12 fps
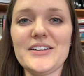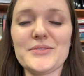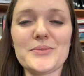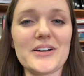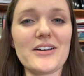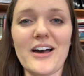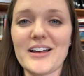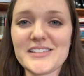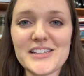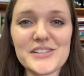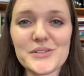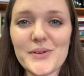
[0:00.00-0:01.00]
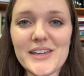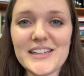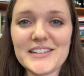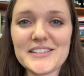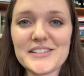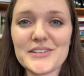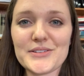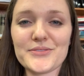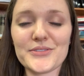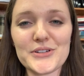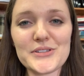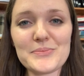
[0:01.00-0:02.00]
what causes squeakiness in the
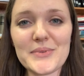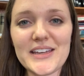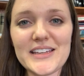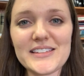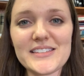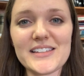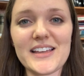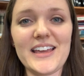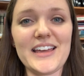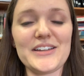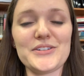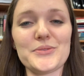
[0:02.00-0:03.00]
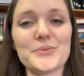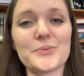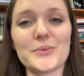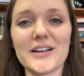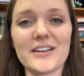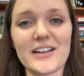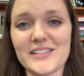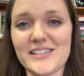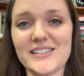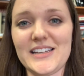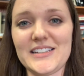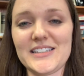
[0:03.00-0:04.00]
first place and what causes
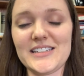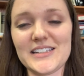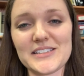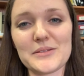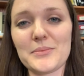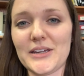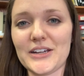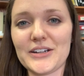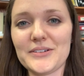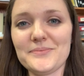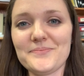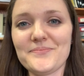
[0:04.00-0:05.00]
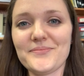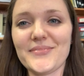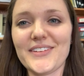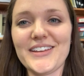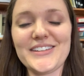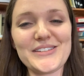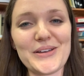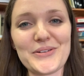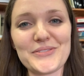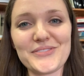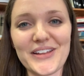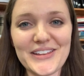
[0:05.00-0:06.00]
it to disappear. So
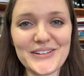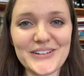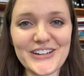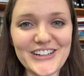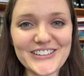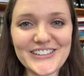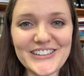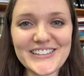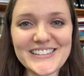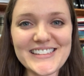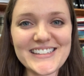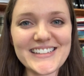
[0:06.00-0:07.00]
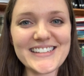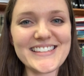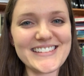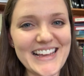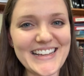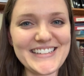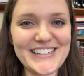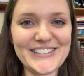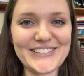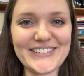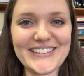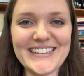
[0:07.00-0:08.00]
fellow curd nerds, stay
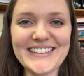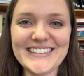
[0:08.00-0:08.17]
tuned.